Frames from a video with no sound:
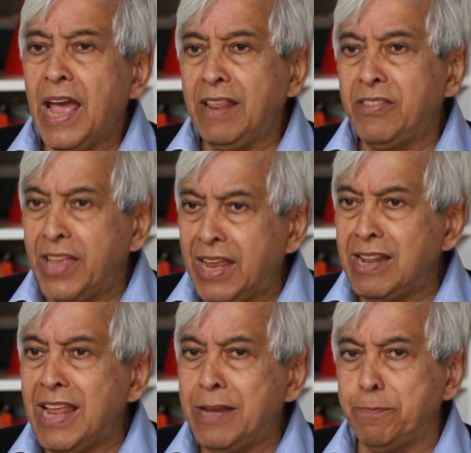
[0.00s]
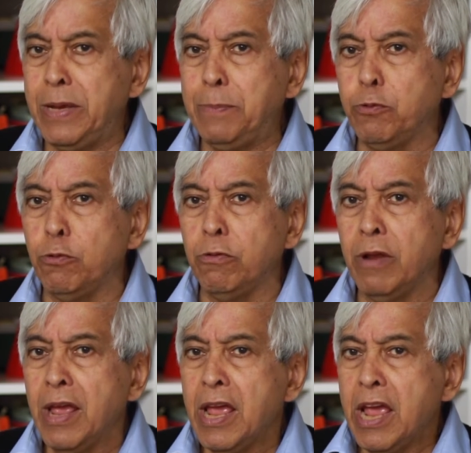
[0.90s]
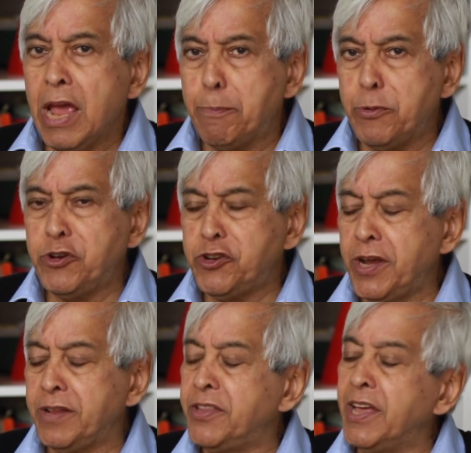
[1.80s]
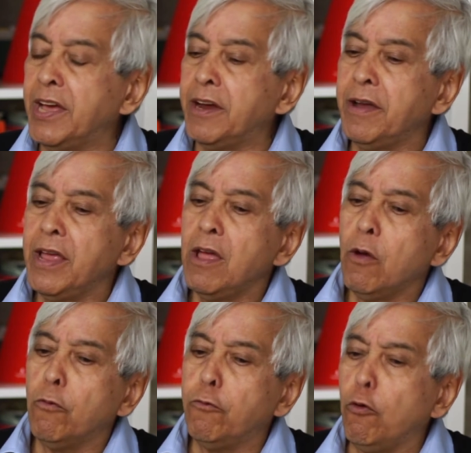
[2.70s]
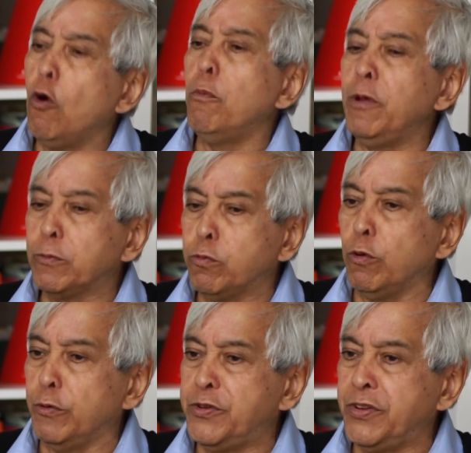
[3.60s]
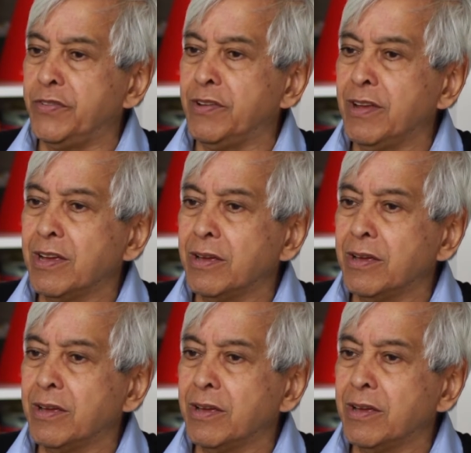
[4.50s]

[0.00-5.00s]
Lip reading: and then let people appreciate their formal qualities,